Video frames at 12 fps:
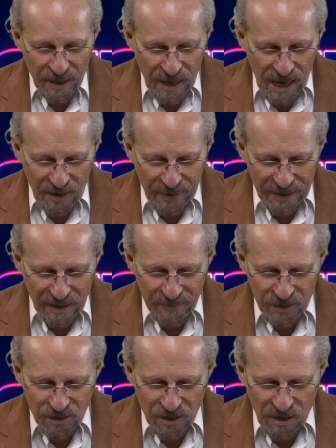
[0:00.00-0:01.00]
Hey, LA, I love
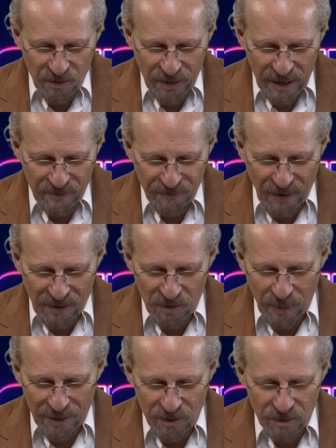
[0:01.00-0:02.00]
your show and follow
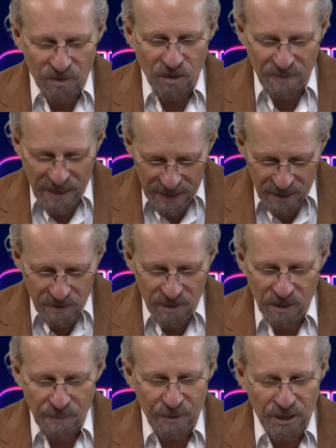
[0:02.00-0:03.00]
you on YouTube. Thank you,
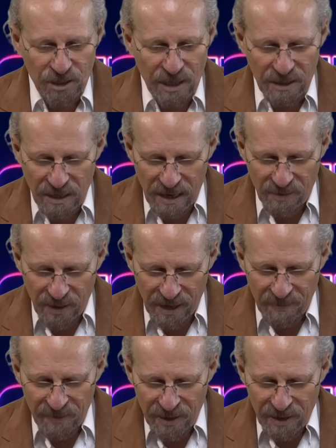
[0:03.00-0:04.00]
sir. Appreciate that, Rick.